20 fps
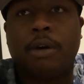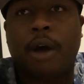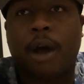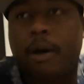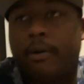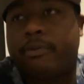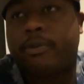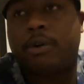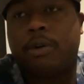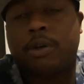
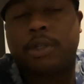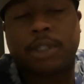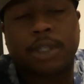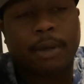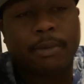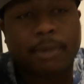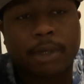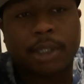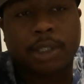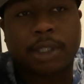of course,
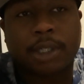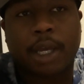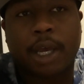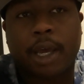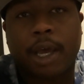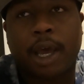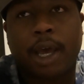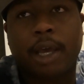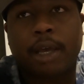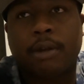I'm gonna
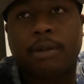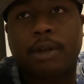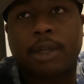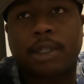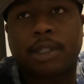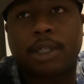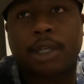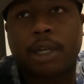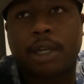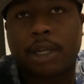say, hey,
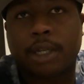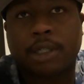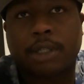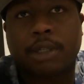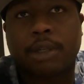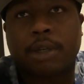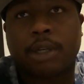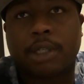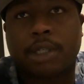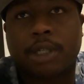let's
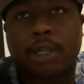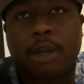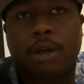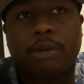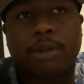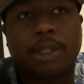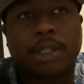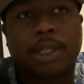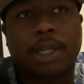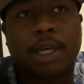let's let's
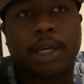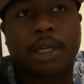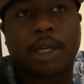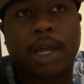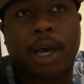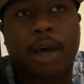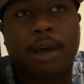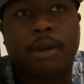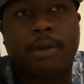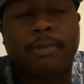slow this thing
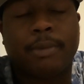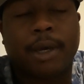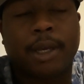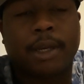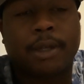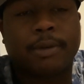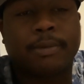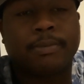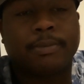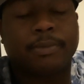down a
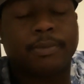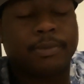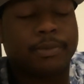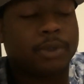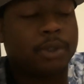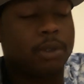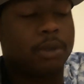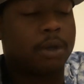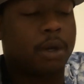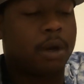minute.
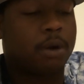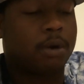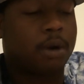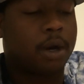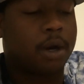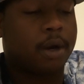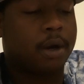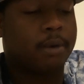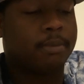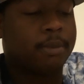You know,
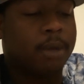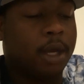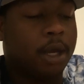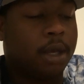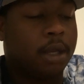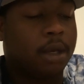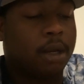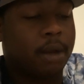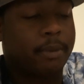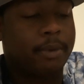um,
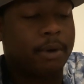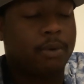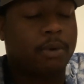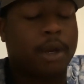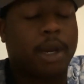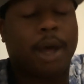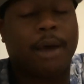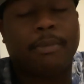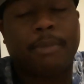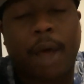number
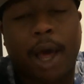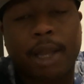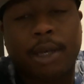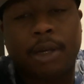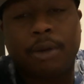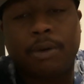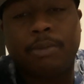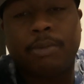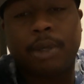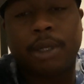one, I, I
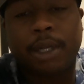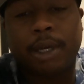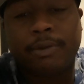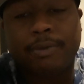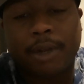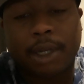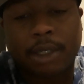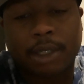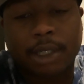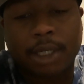do
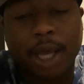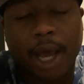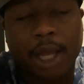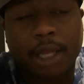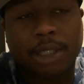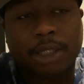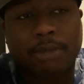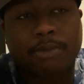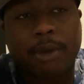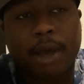believe that the
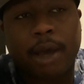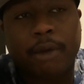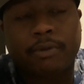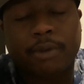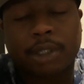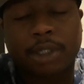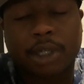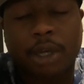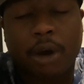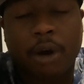Dallas
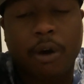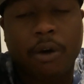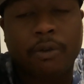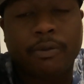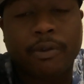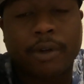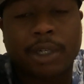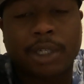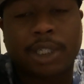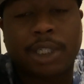Mavericks are
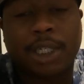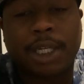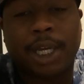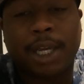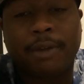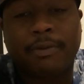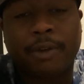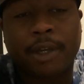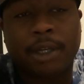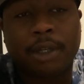
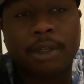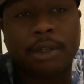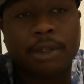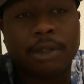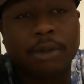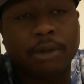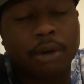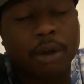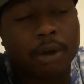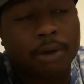overachieving.
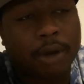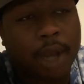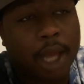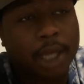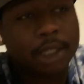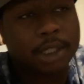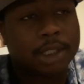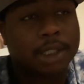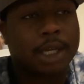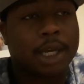You know,
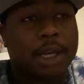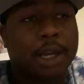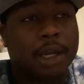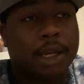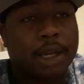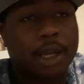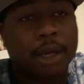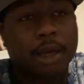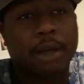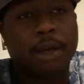not to say
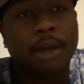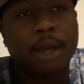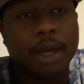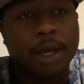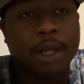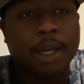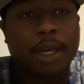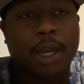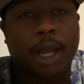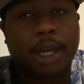that they're
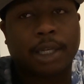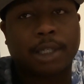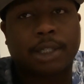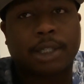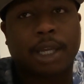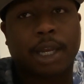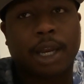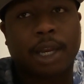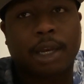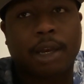not to
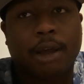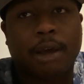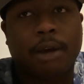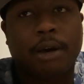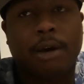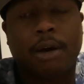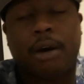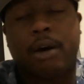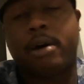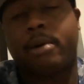say that
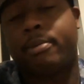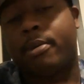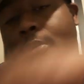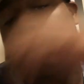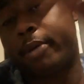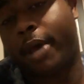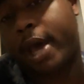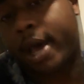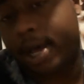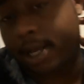they're um, a
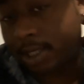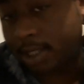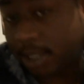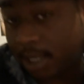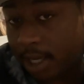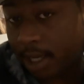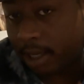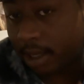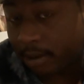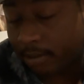bad
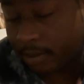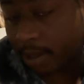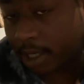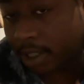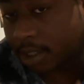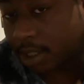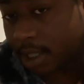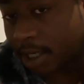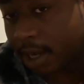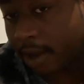team, and
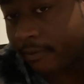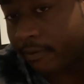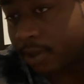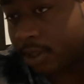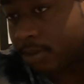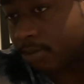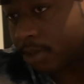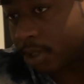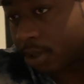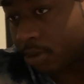there's a
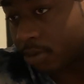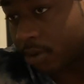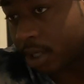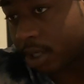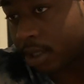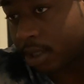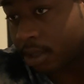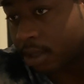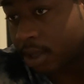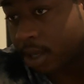difference
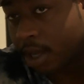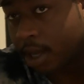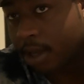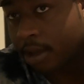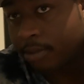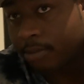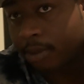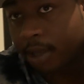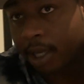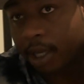between
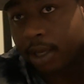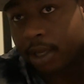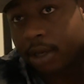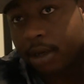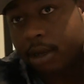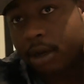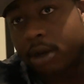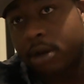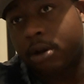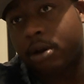
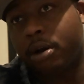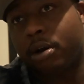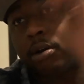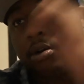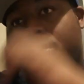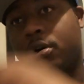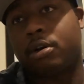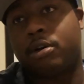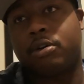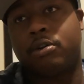being a,
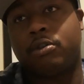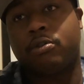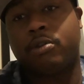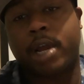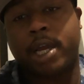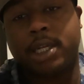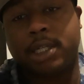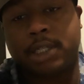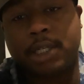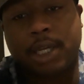a, a
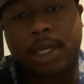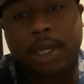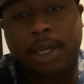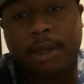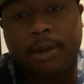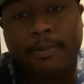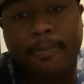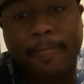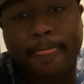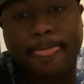great
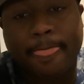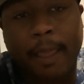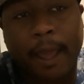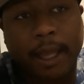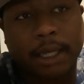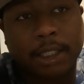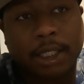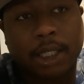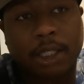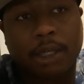team
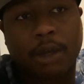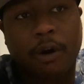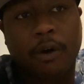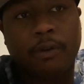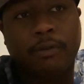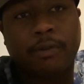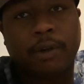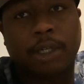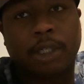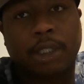and just
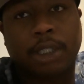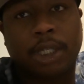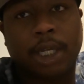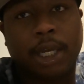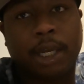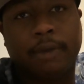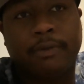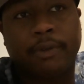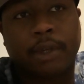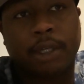
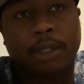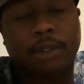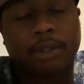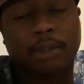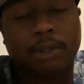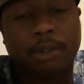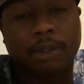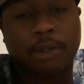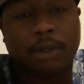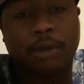overachieving.
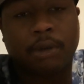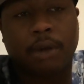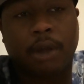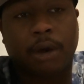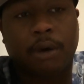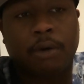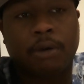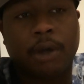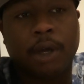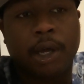You
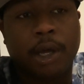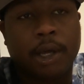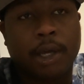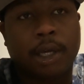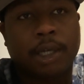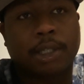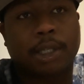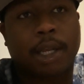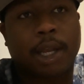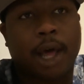know,
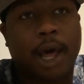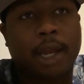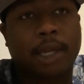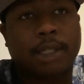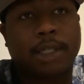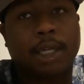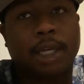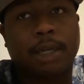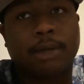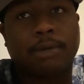there's a lot
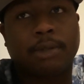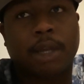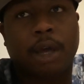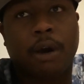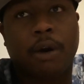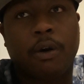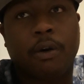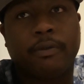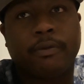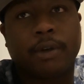of teams
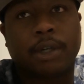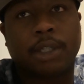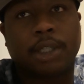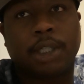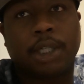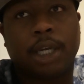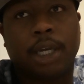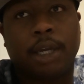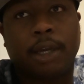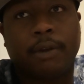that
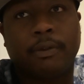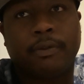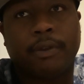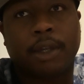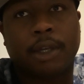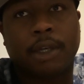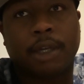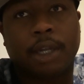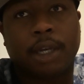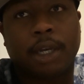overachieved
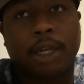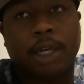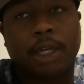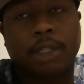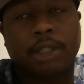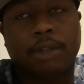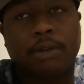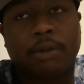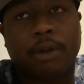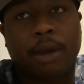in, in the
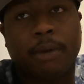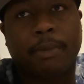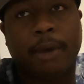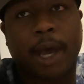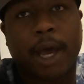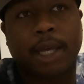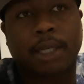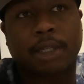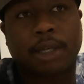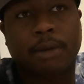history of
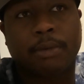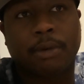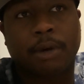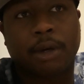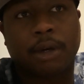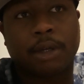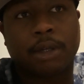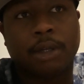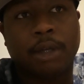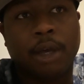
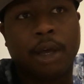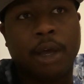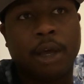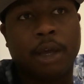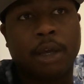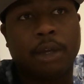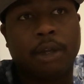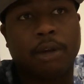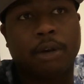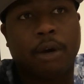basketball.
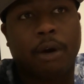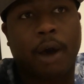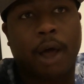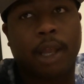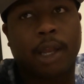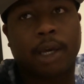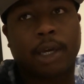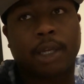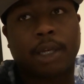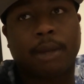You know, I
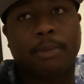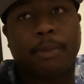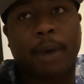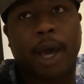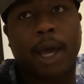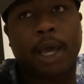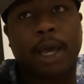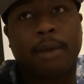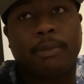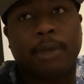look at the
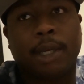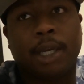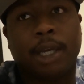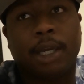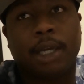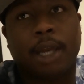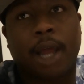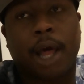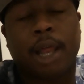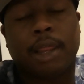Miami
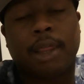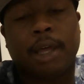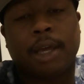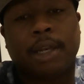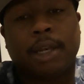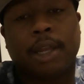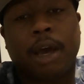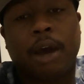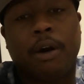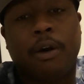Heat. I
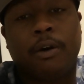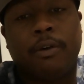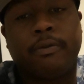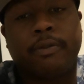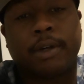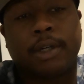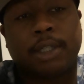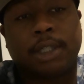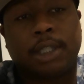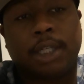think they're
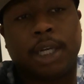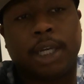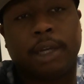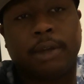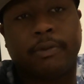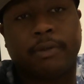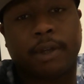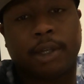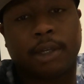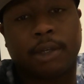
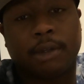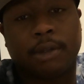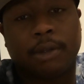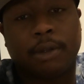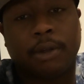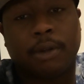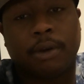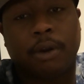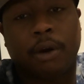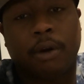overachieving.
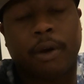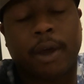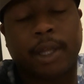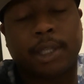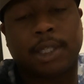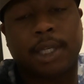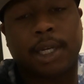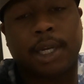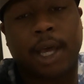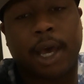You know,
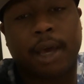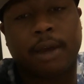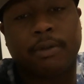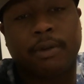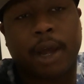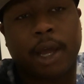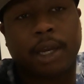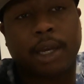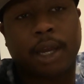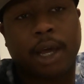today,
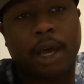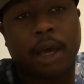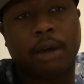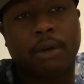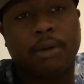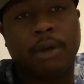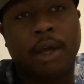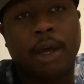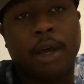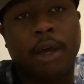right
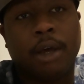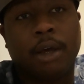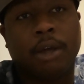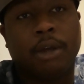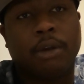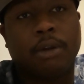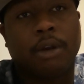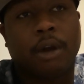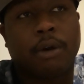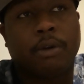now,
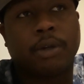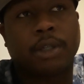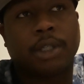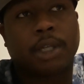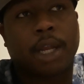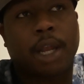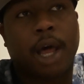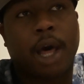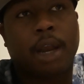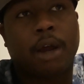you know, it's
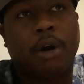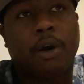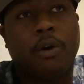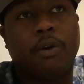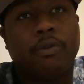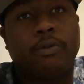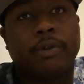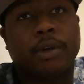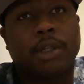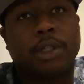a lot of
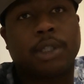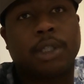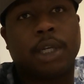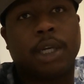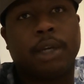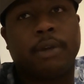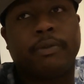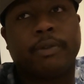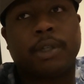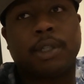
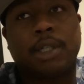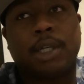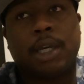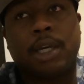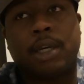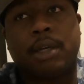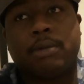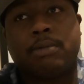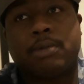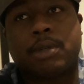overachieving
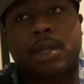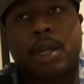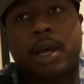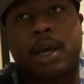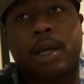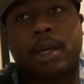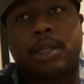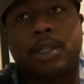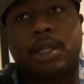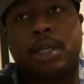teams,
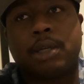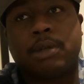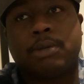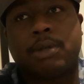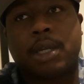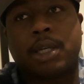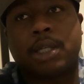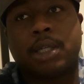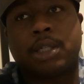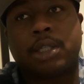like teams
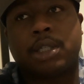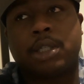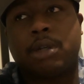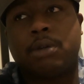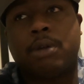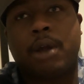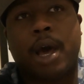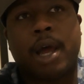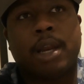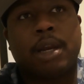that just
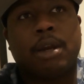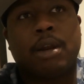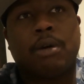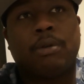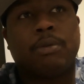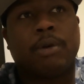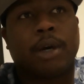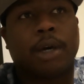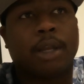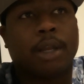shoot out of
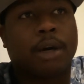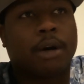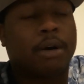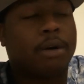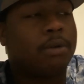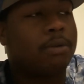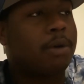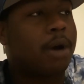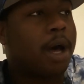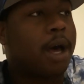nowhere, like,
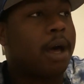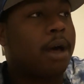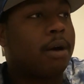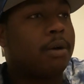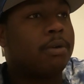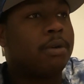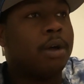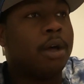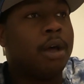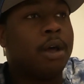oh wow.